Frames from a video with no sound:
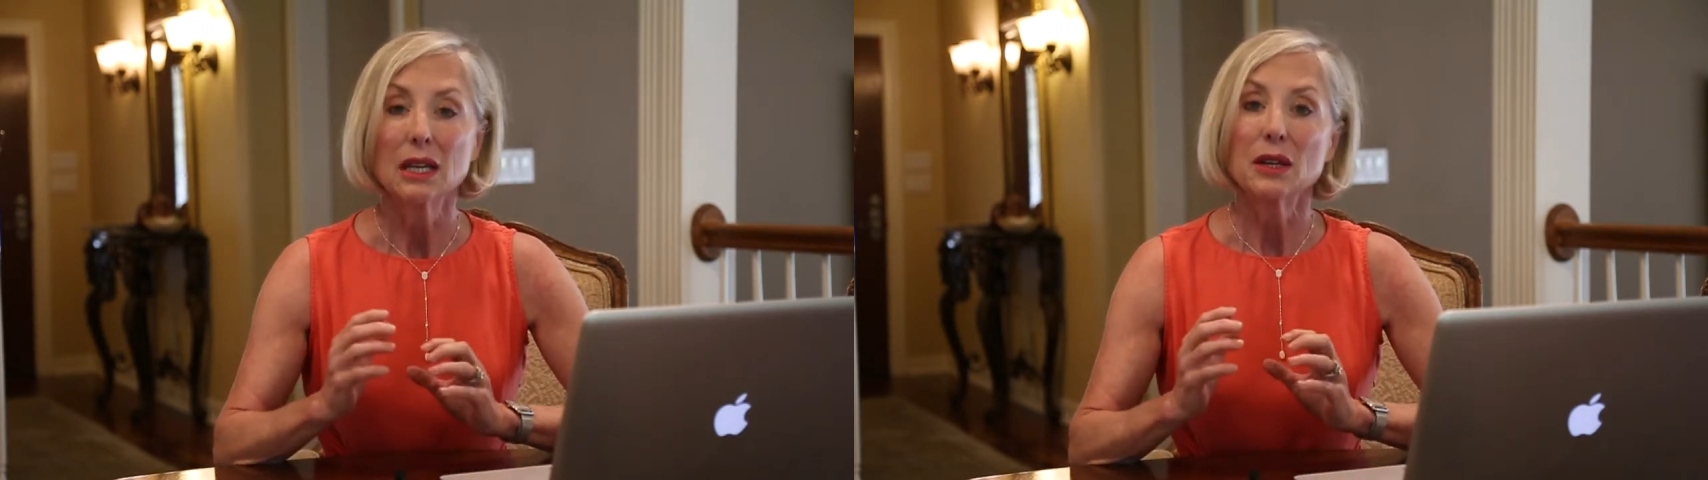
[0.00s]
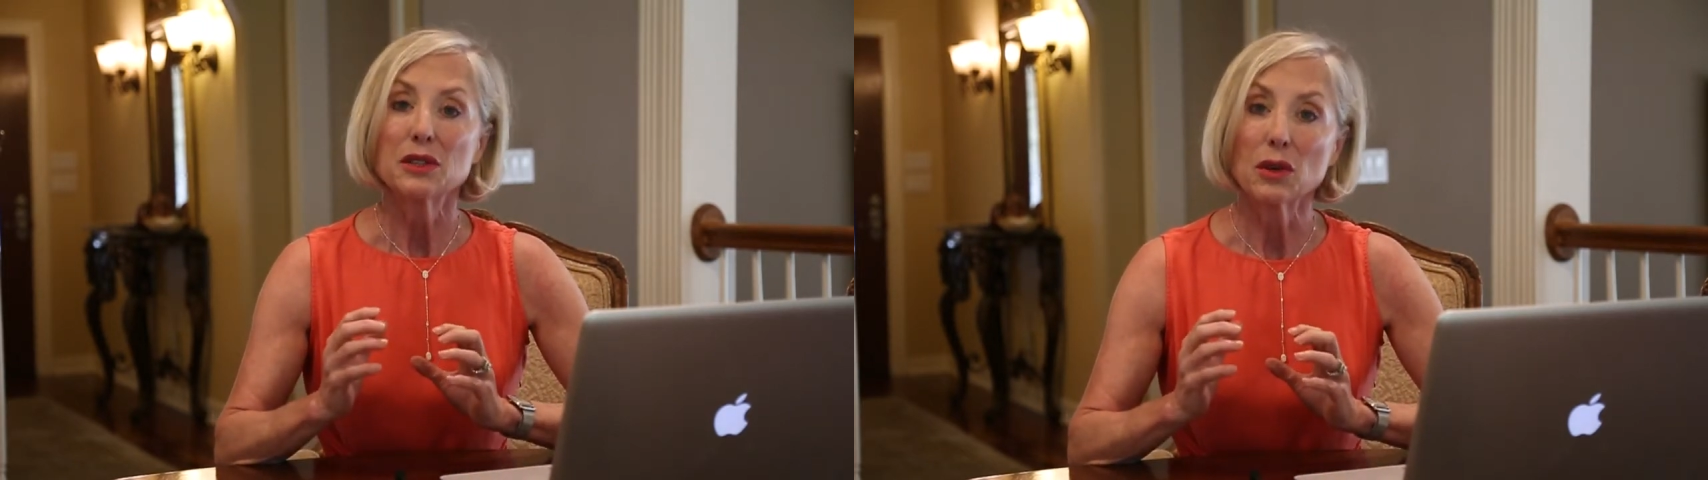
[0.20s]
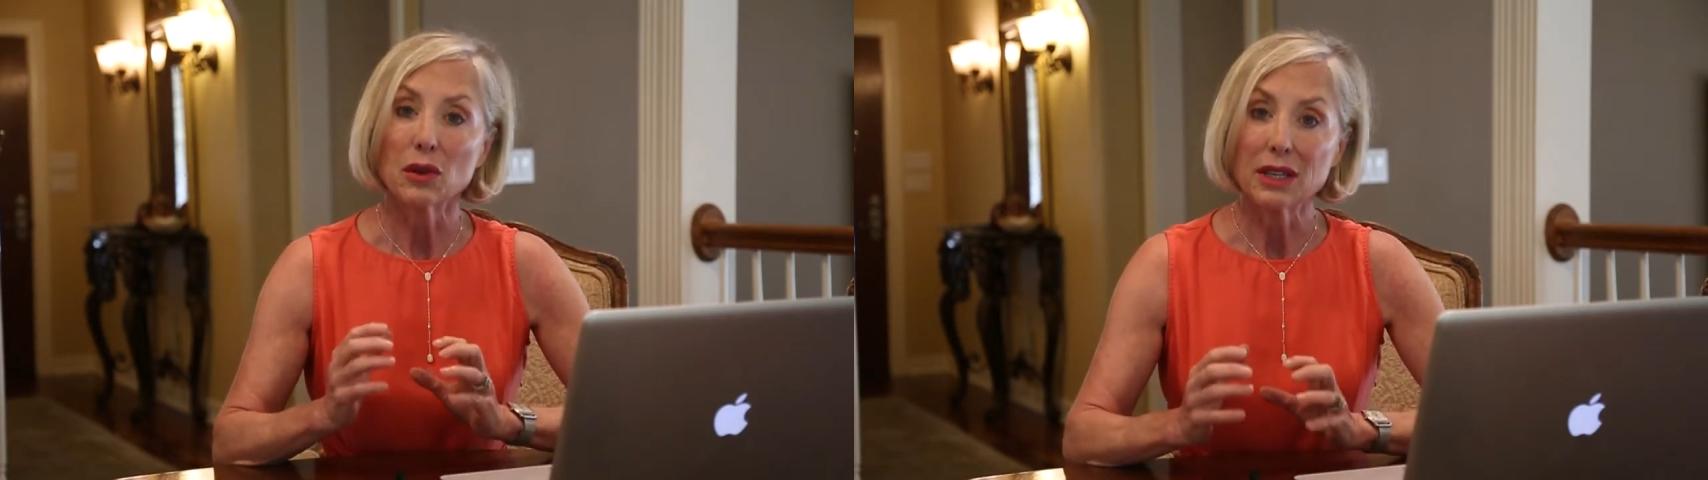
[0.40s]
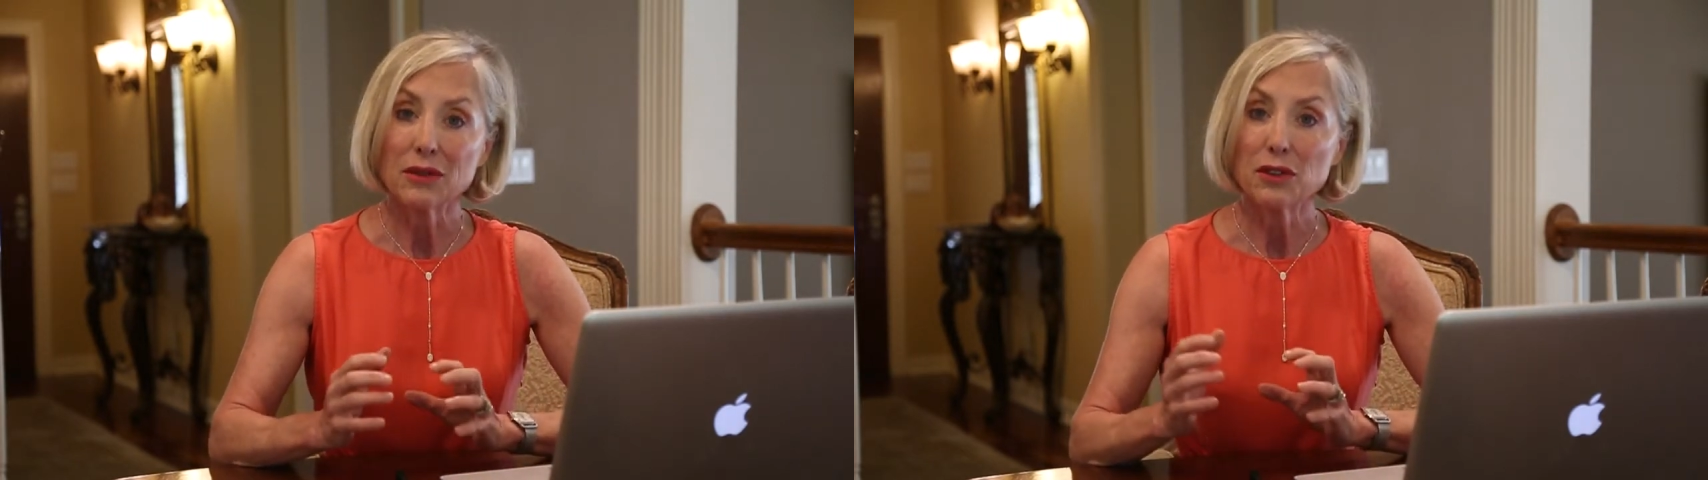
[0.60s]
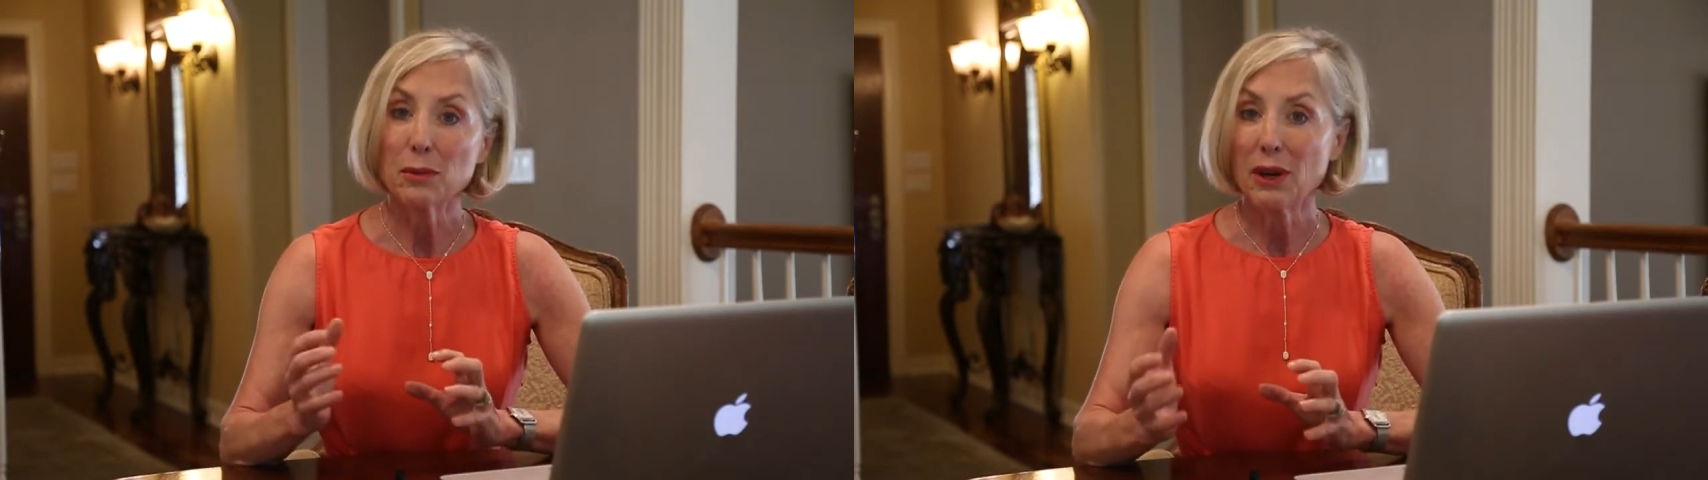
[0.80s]
So
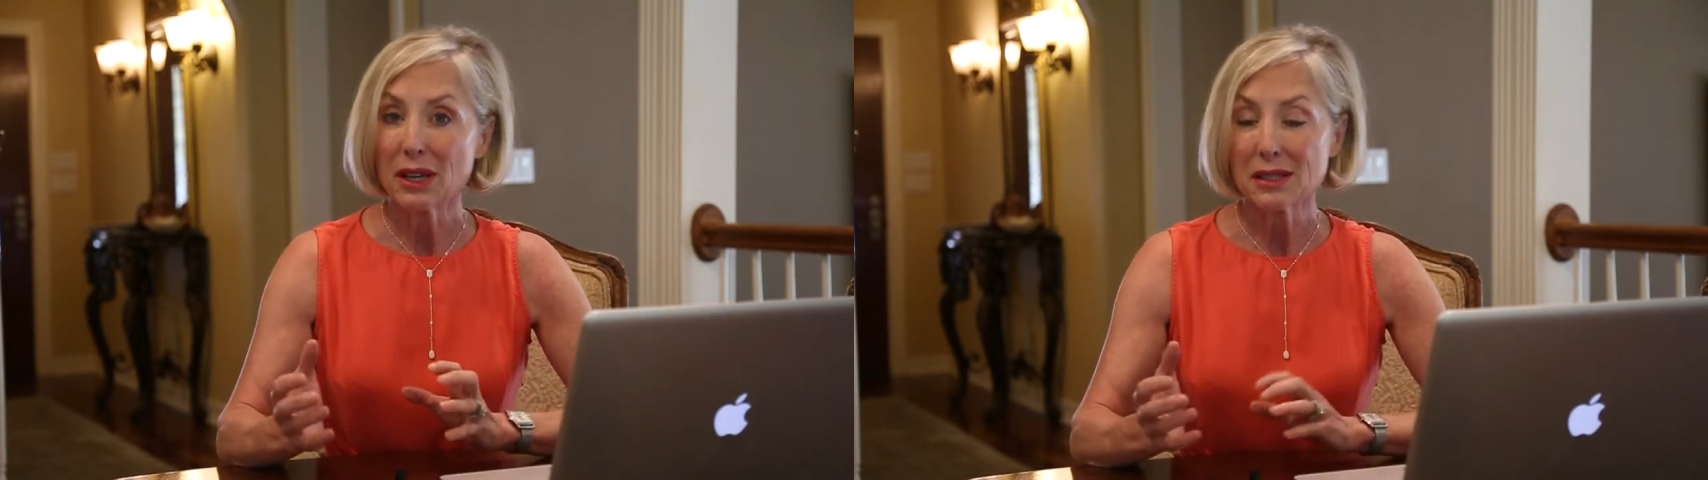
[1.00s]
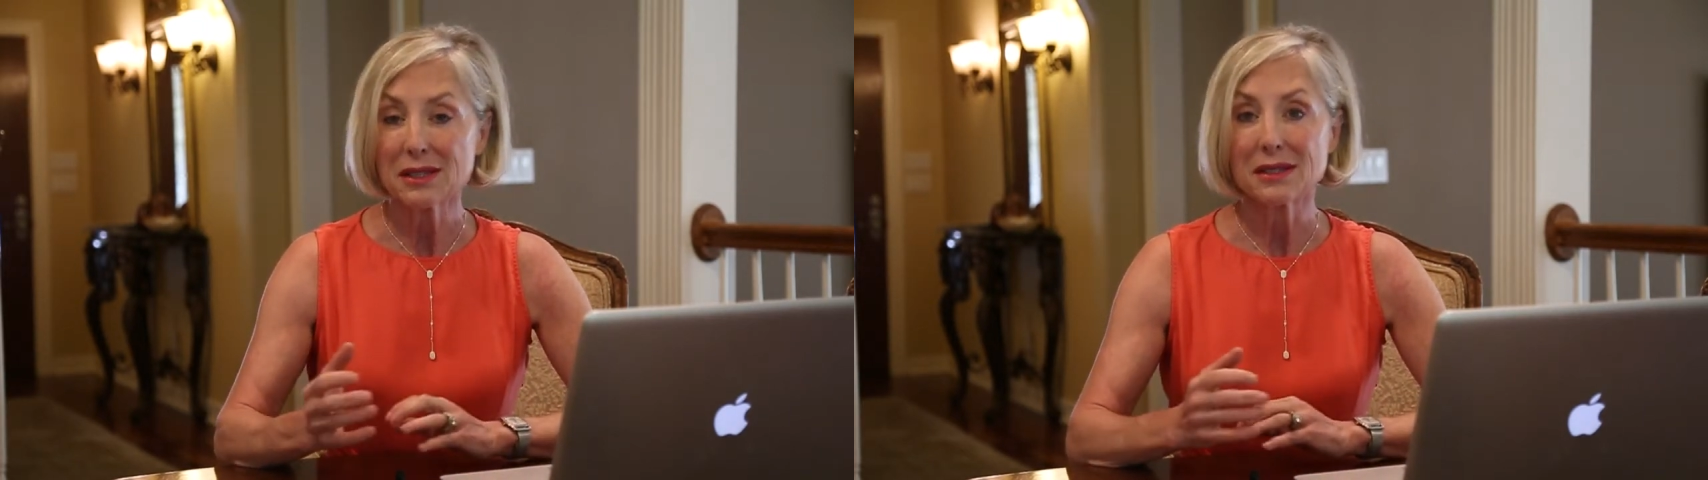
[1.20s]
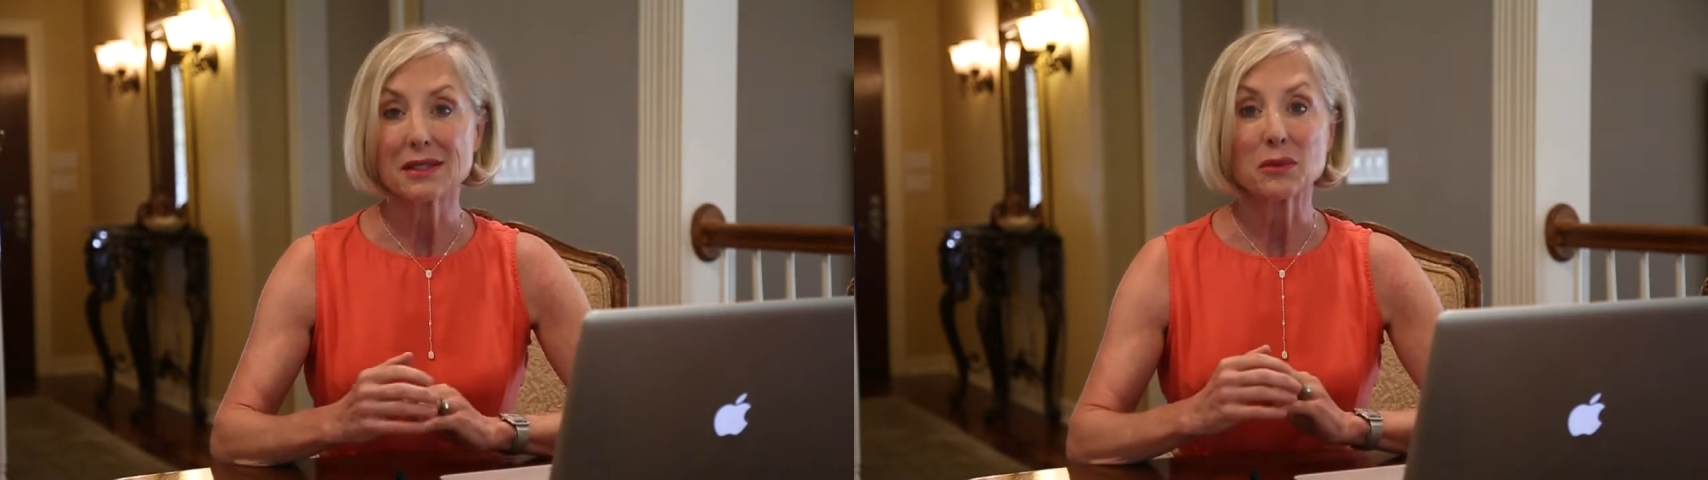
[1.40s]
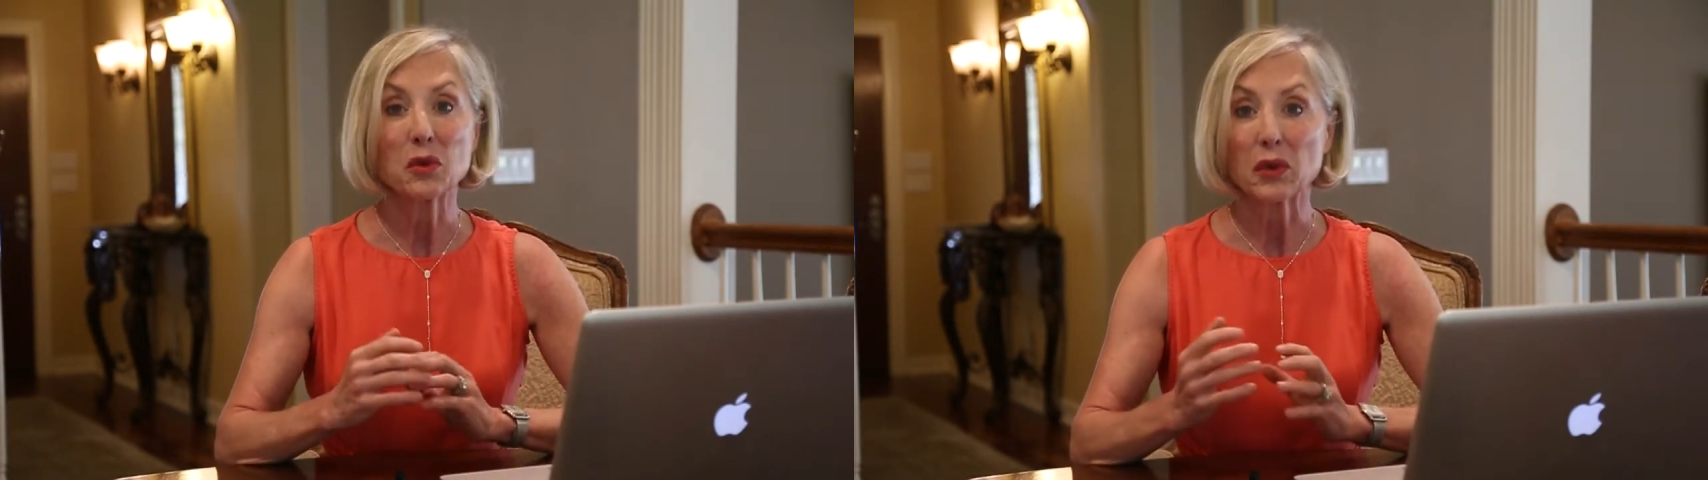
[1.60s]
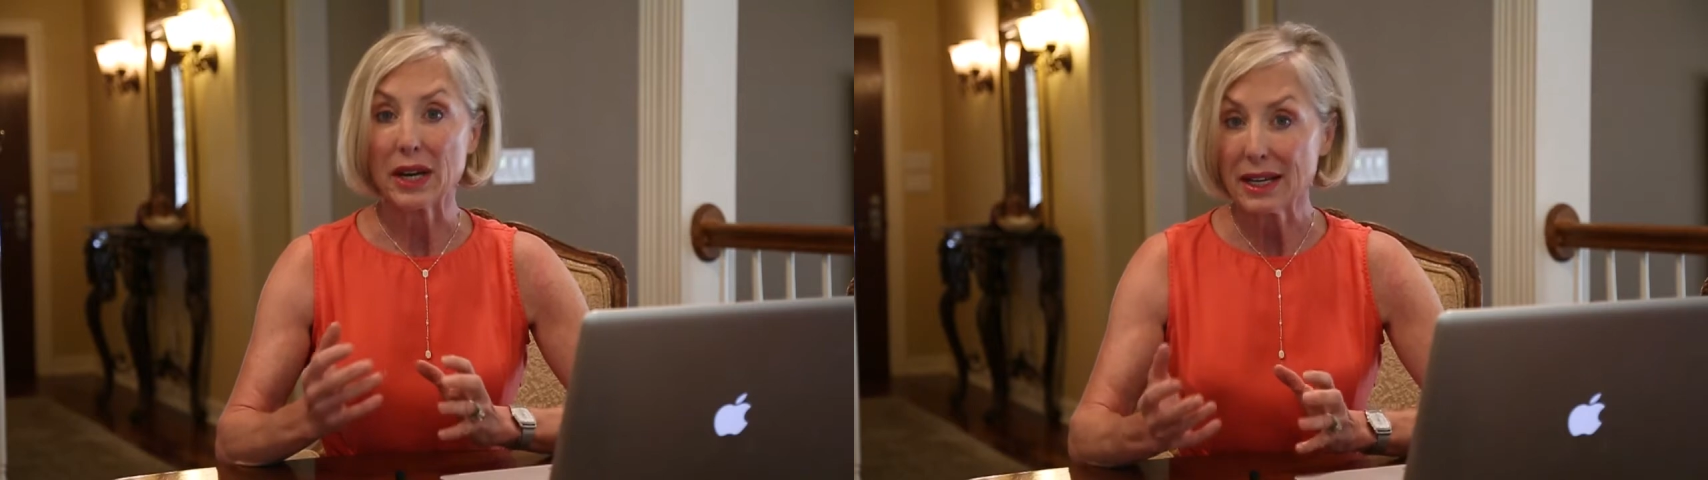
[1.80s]
give your boss some
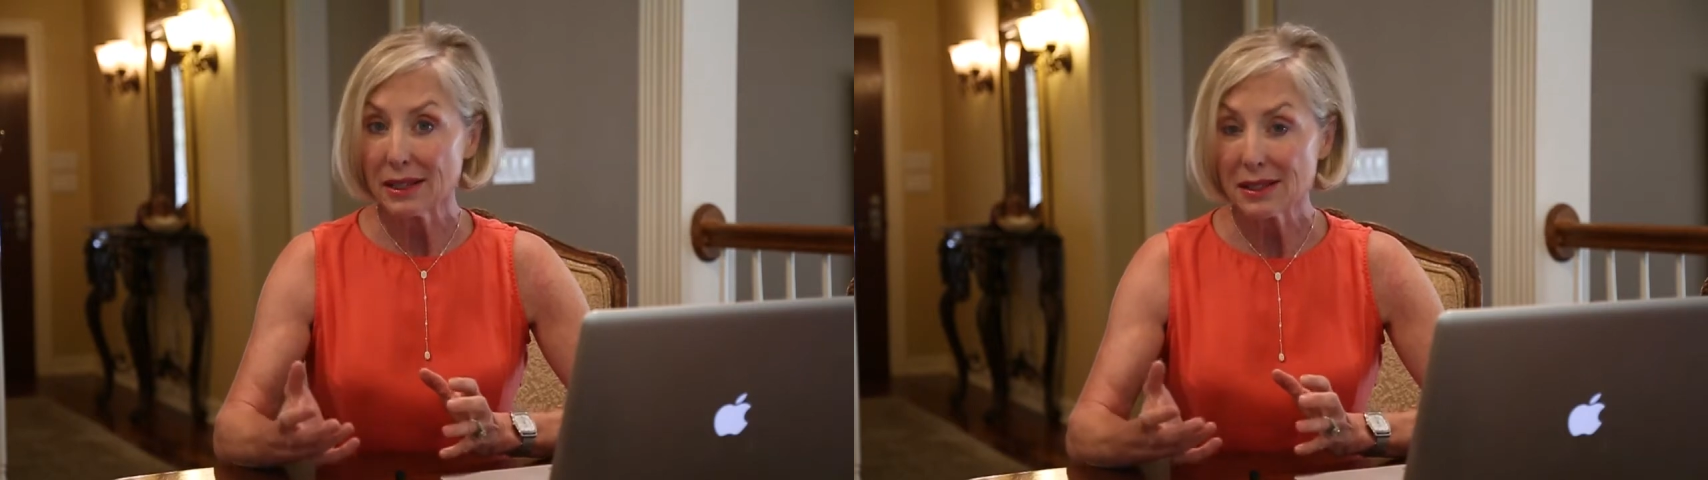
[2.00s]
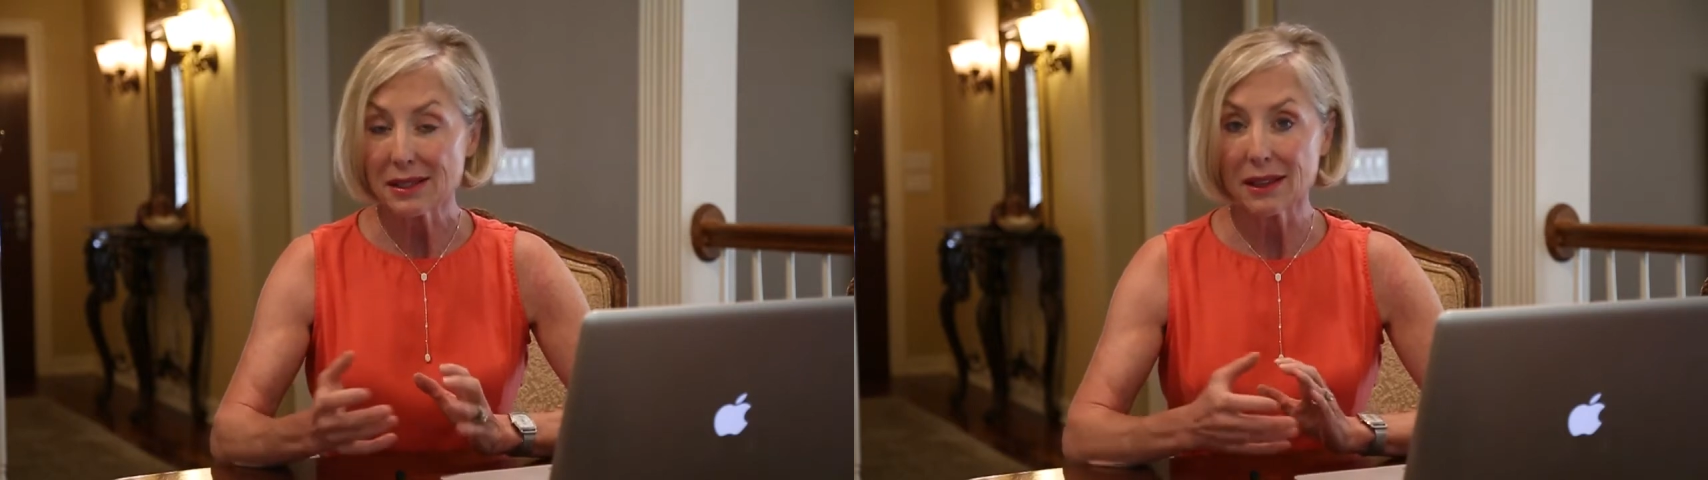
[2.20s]
grace.